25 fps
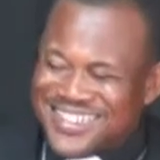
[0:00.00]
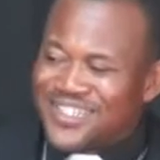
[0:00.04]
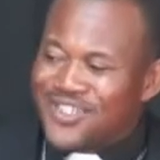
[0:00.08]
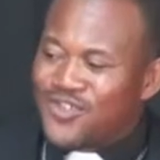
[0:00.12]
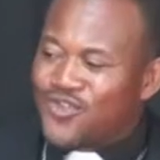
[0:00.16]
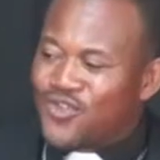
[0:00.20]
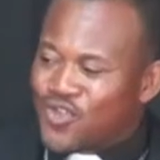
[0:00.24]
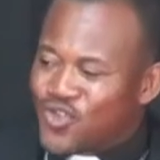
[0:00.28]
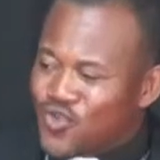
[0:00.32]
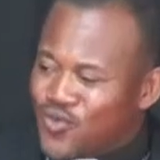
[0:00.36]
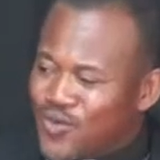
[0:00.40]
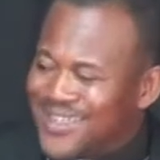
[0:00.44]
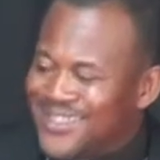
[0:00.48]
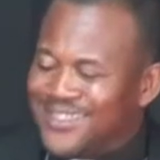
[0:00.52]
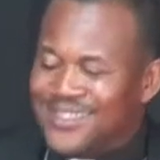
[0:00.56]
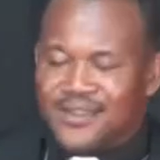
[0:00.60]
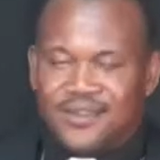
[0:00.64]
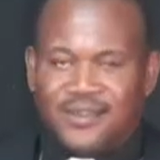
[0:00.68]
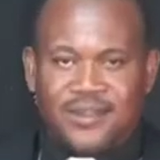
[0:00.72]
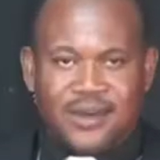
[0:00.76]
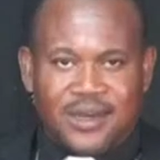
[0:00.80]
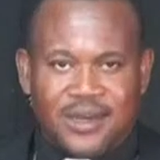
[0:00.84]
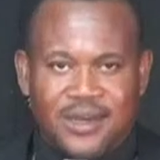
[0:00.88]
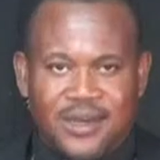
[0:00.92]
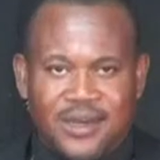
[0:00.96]
to
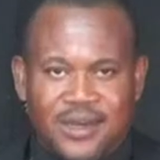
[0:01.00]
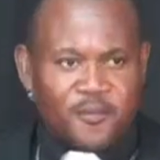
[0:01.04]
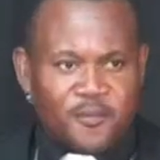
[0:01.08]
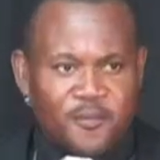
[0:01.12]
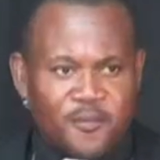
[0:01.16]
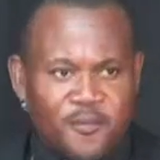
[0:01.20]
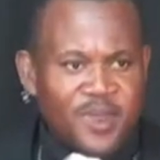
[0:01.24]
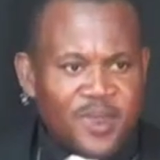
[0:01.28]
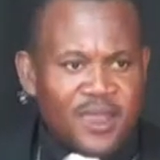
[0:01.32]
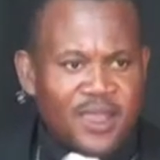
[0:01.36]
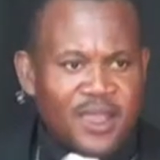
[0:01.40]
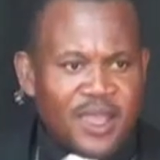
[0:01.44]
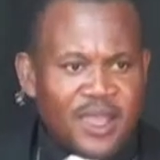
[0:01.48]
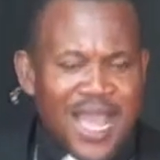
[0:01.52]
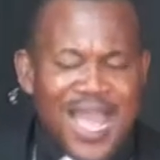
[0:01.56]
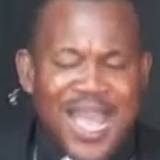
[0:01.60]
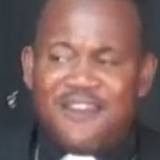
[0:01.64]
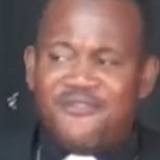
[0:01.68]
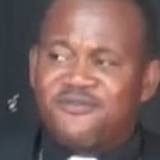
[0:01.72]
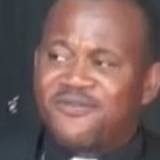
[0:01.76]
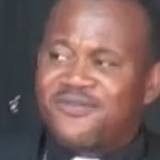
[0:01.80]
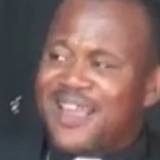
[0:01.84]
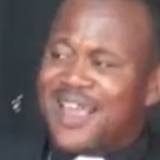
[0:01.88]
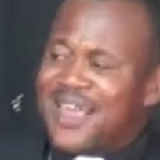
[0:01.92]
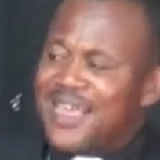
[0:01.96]
23.
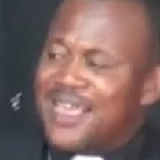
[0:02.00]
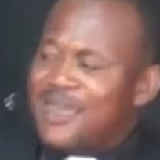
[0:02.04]
After he